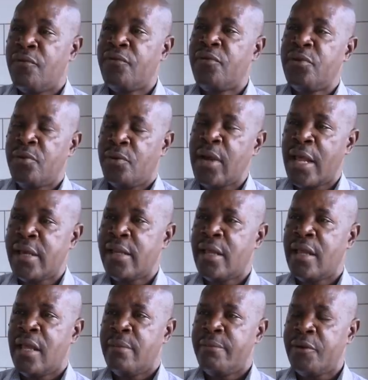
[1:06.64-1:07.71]
for Uganda.
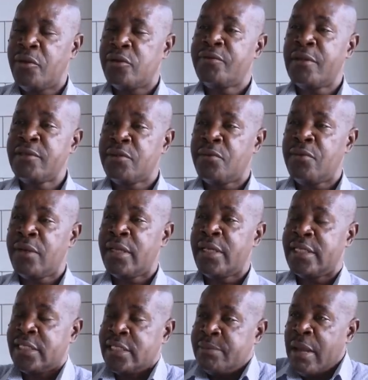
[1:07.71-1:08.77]
Because first of all,
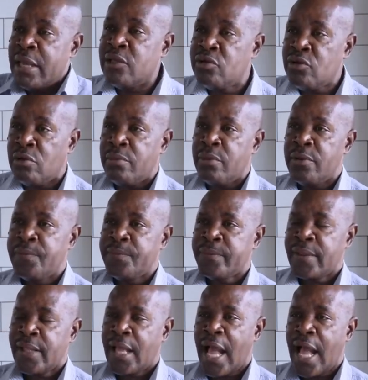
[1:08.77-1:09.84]
it is my job
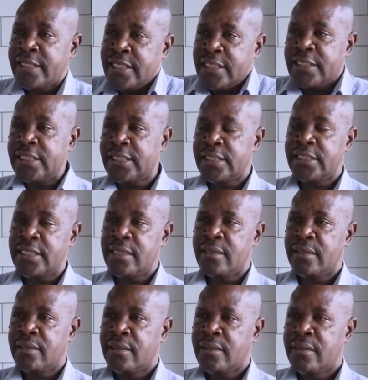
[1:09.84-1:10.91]
as a citizen
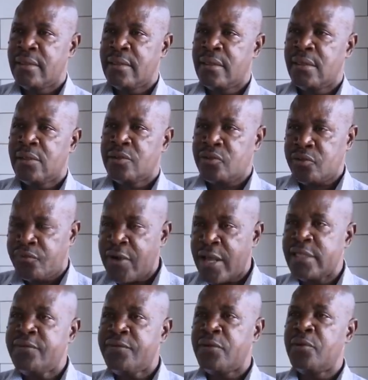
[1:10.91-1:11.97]
to
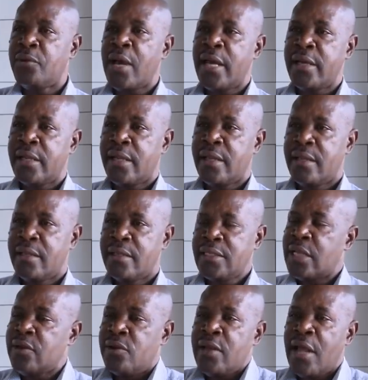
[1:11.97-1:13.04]
fight for Uganda.
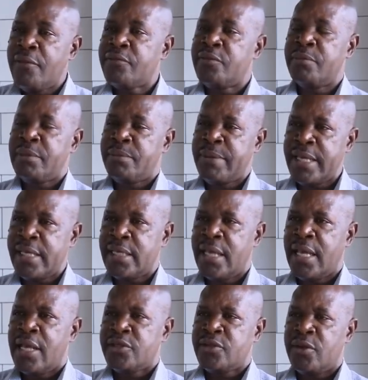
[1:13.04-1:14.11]
So I don't have to be paid.
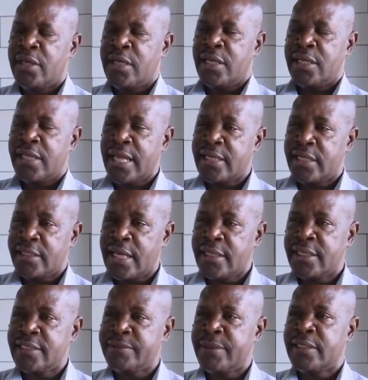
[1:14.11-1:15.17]
So in that, in that
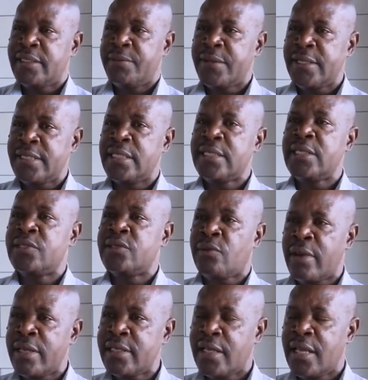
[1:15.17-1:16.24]
respect, the president is
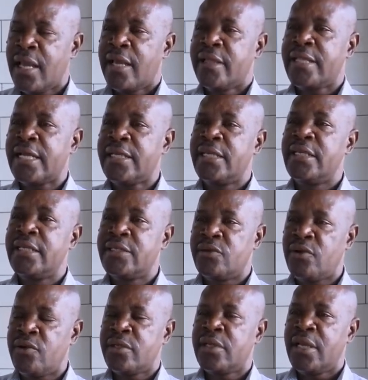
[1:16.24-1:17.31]
right that he is
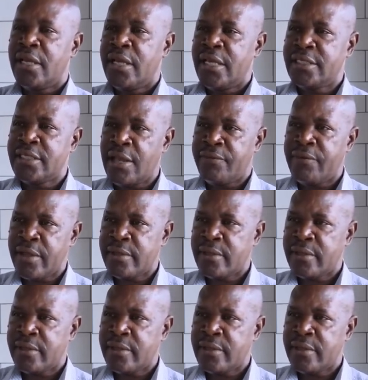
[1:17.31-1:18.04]
not a servant.